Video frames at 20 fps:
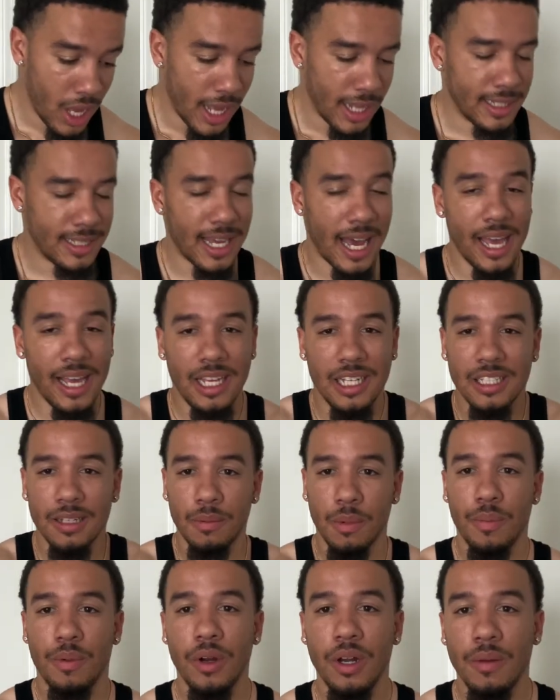tight because I'm
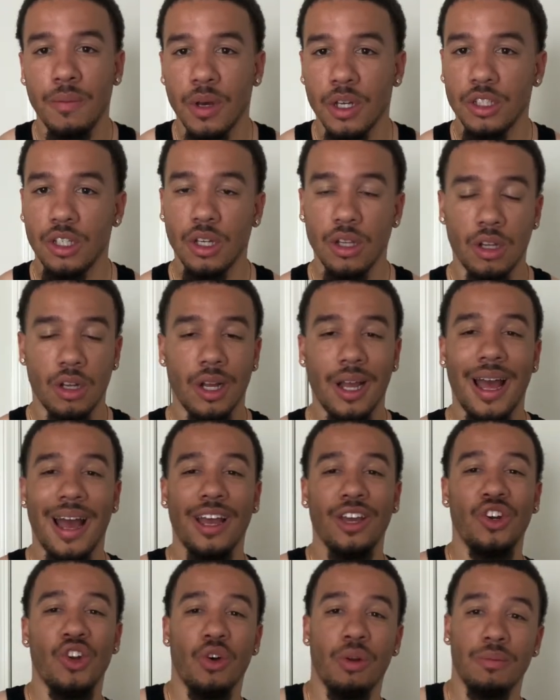a pretty muscular guy,
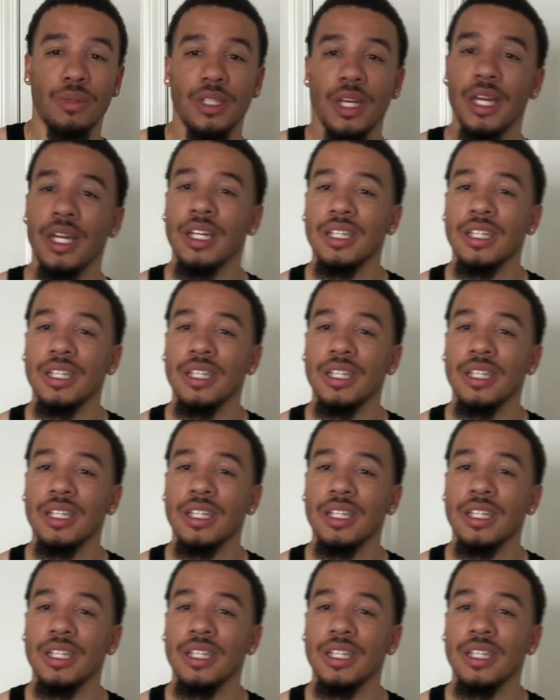you know what I'm saying?